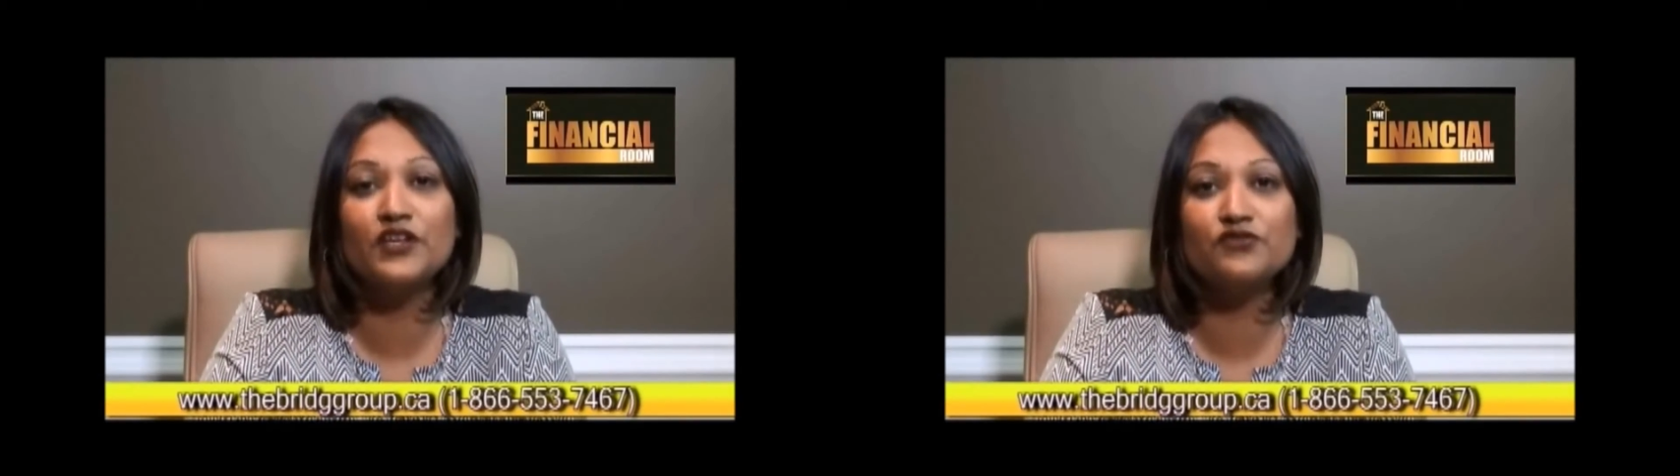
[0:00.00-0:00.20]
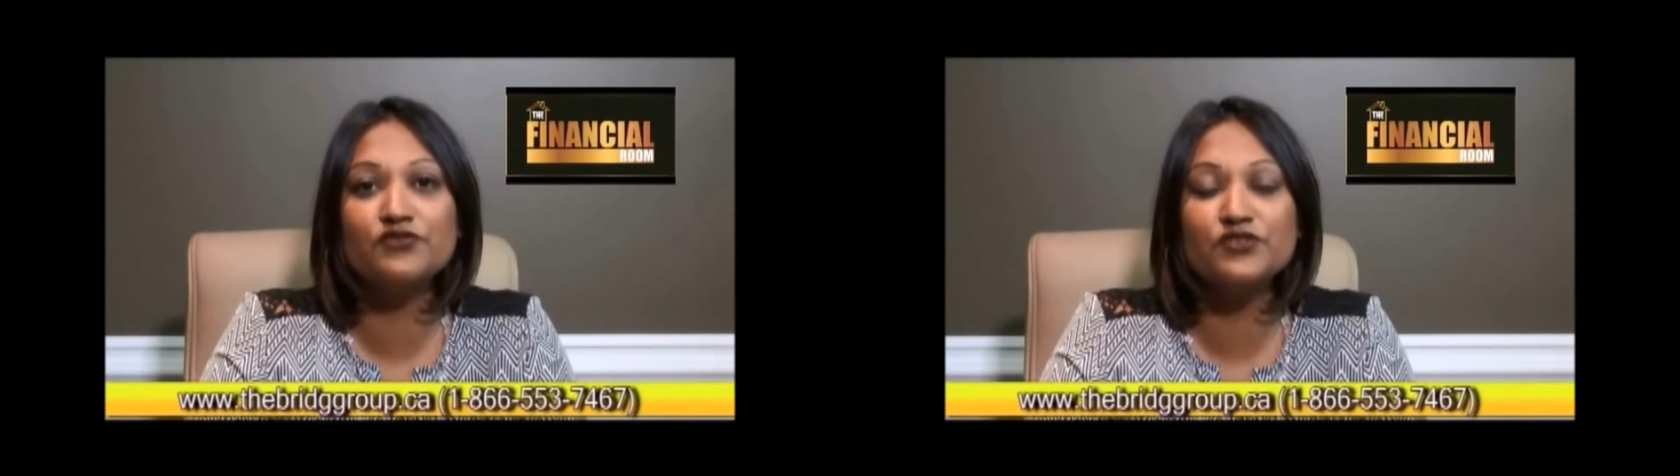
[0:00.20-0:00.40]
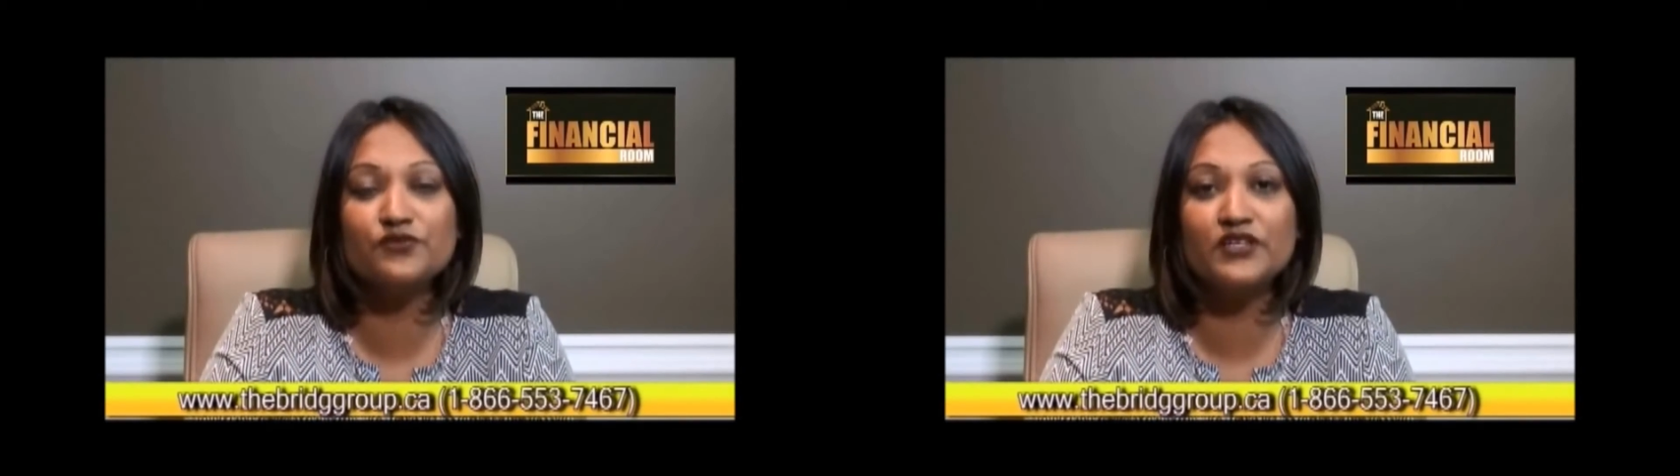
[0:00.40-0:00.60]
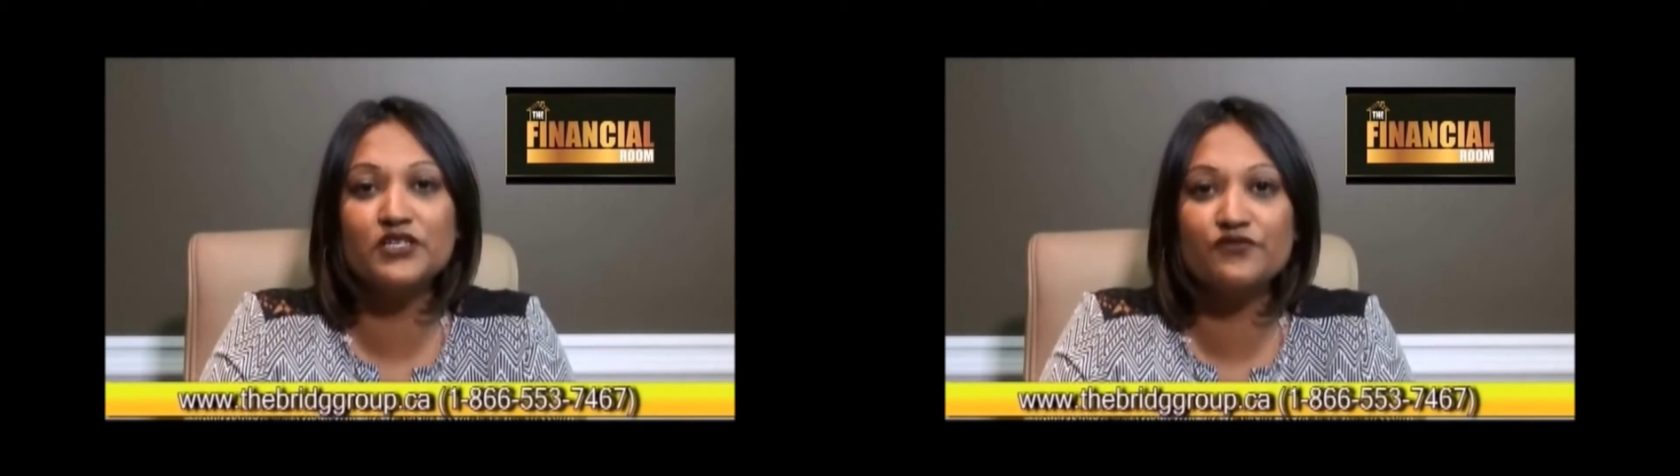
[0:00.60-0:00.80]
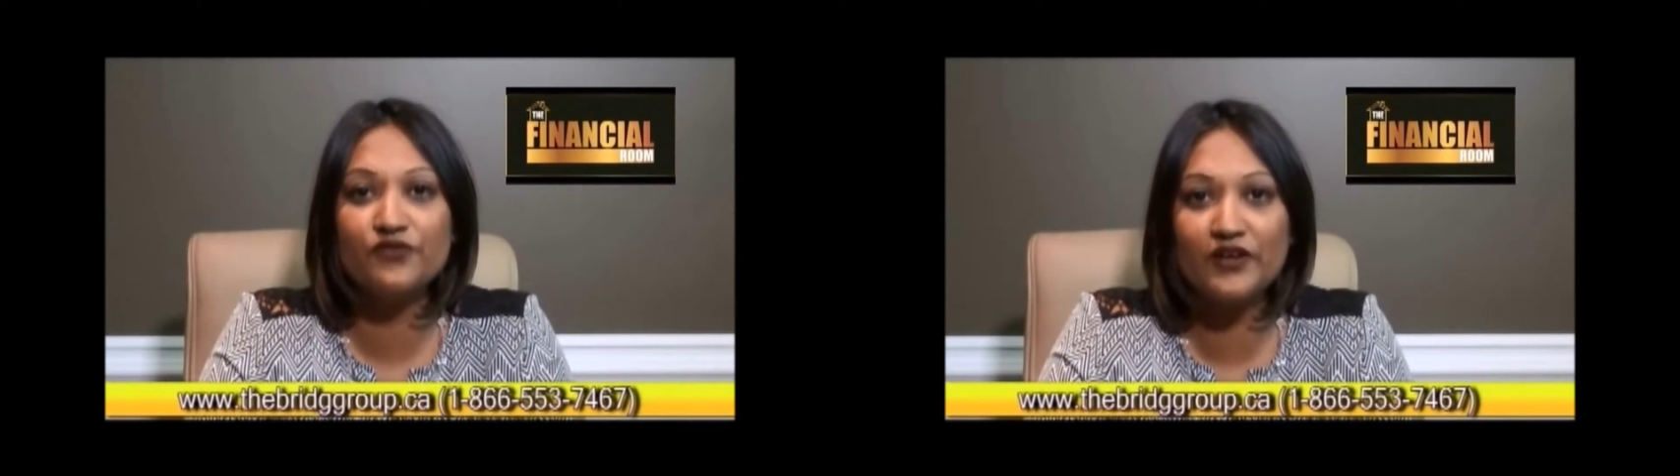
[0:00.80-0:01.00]
interest rate
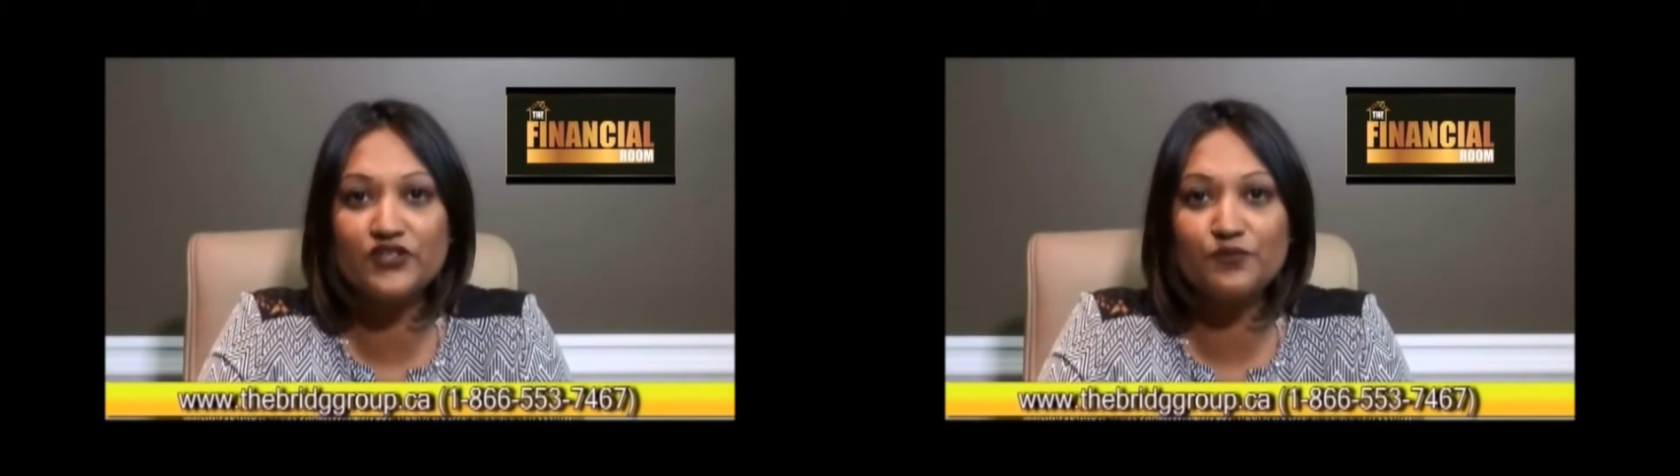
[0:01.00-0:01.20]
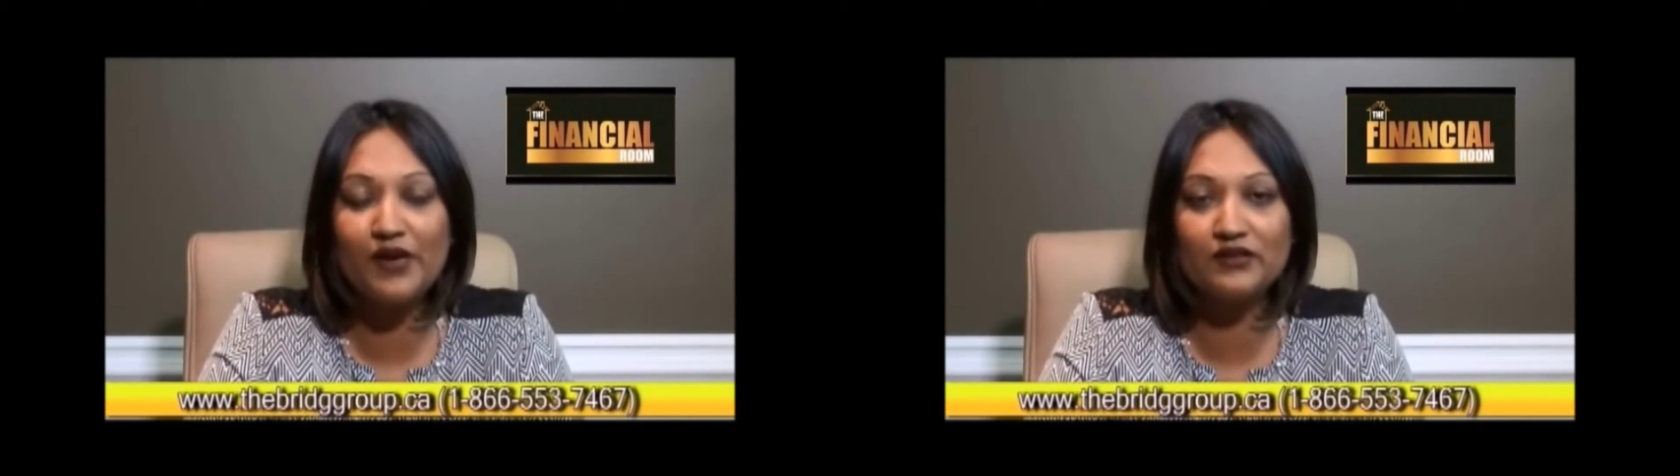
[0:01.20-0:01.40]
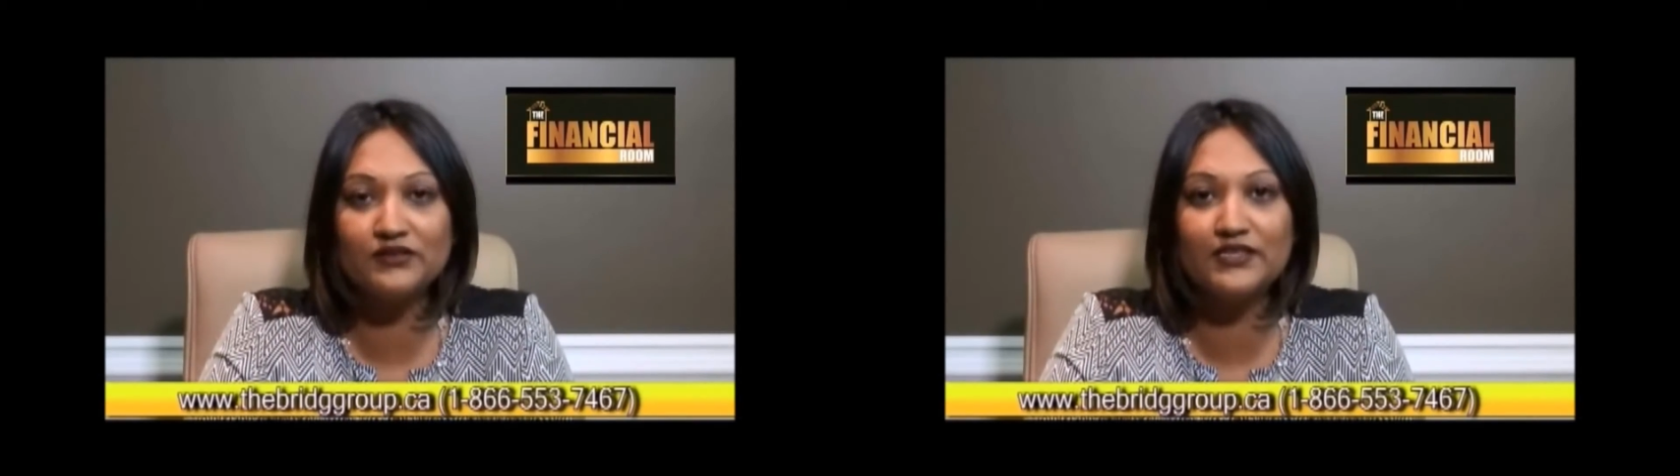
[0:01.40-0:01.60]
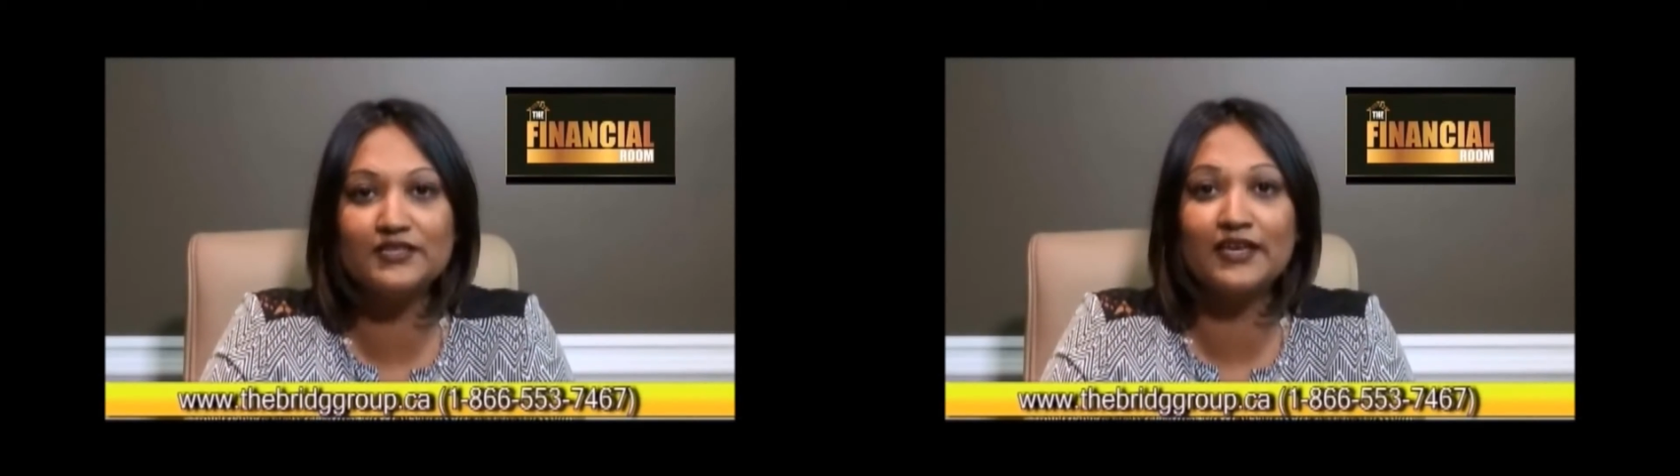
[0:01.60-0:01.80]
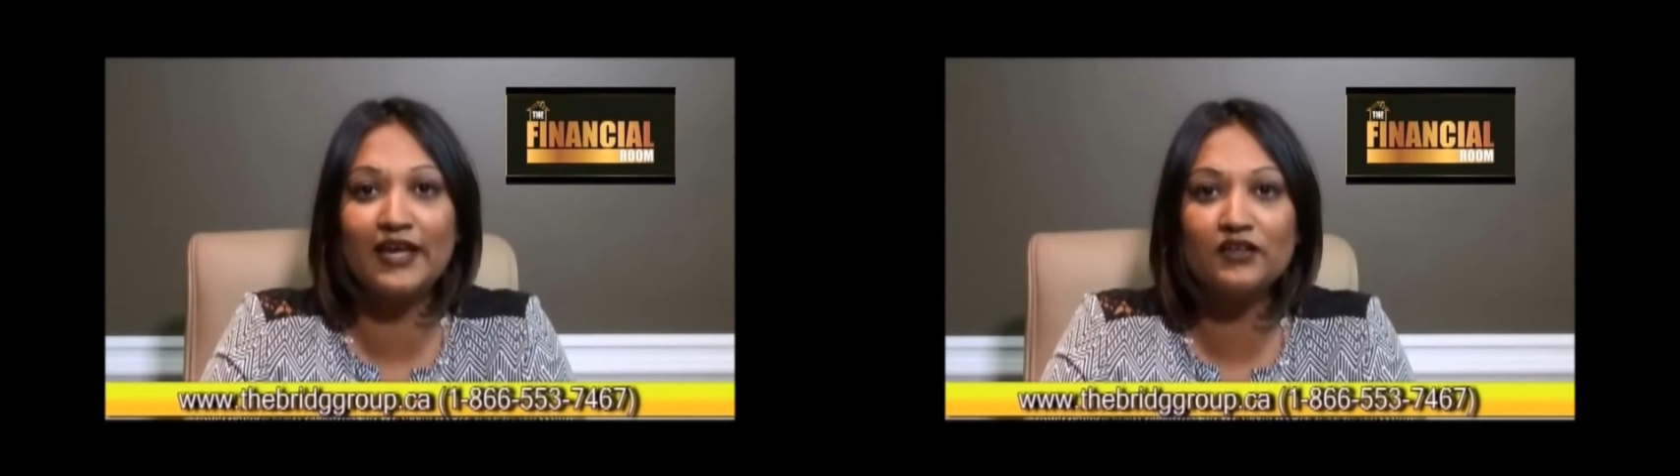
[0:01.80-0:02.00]
differential penalty
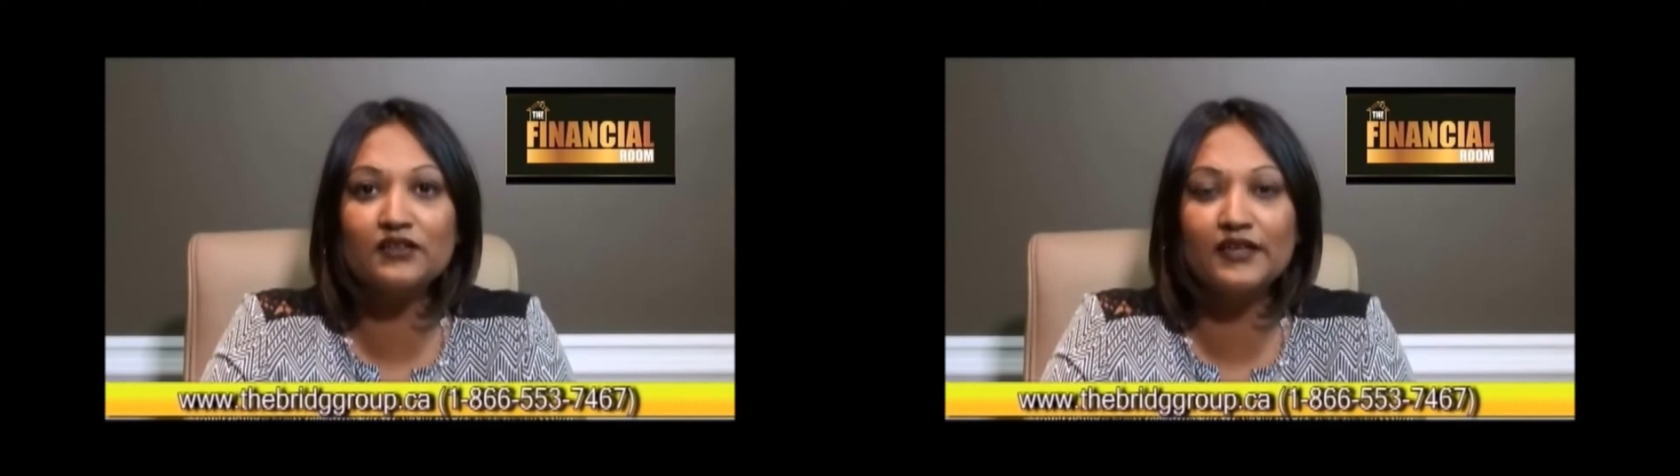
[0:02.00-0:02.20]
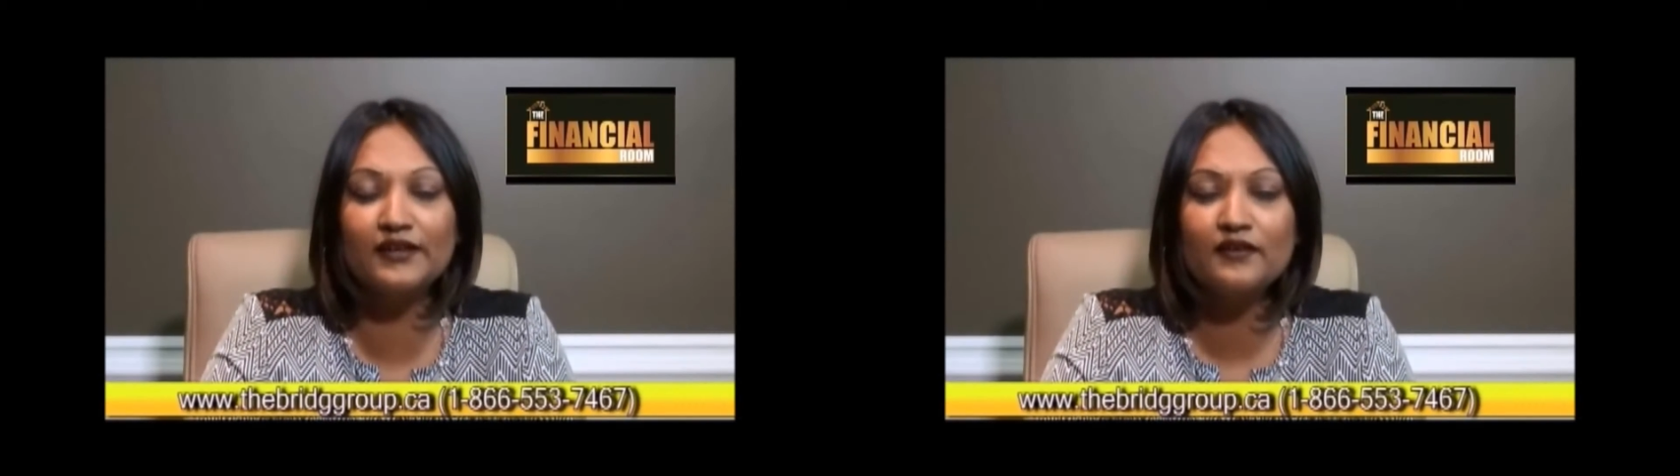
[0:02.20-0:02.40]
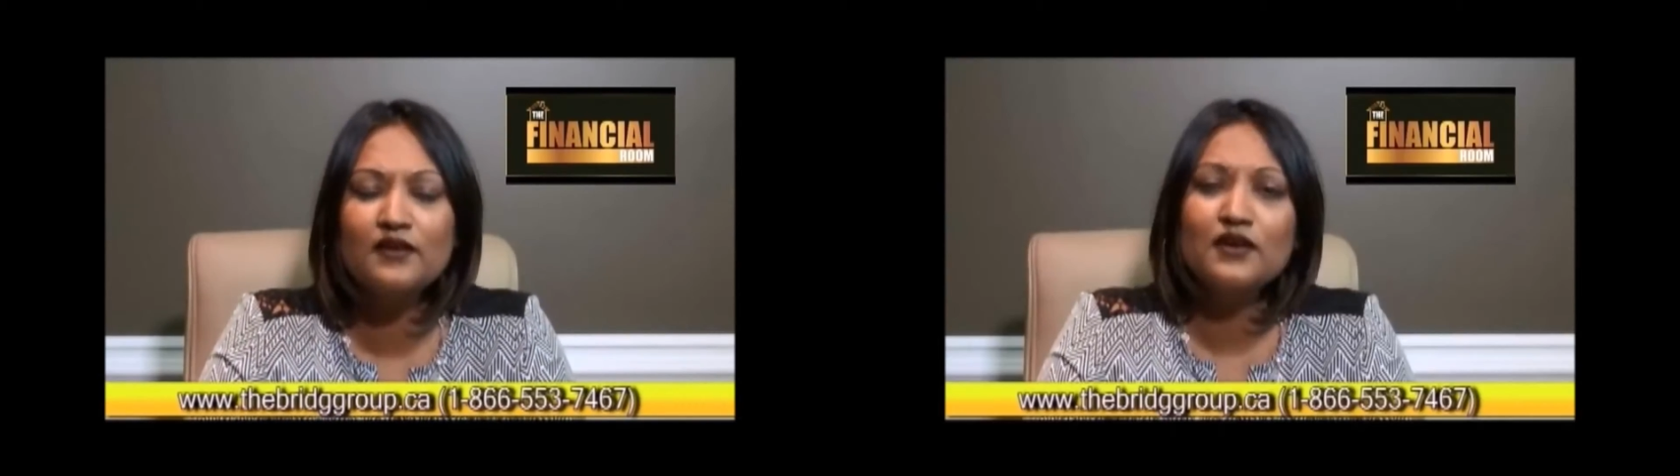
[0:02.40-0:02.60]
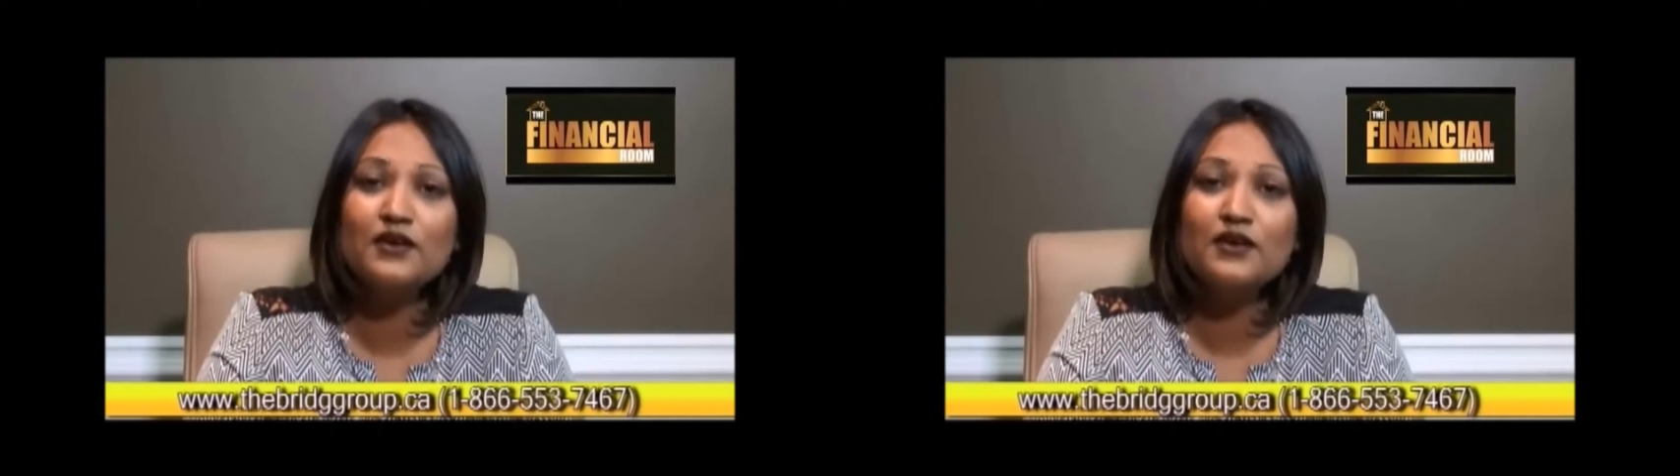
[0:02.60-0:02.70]
is calculated,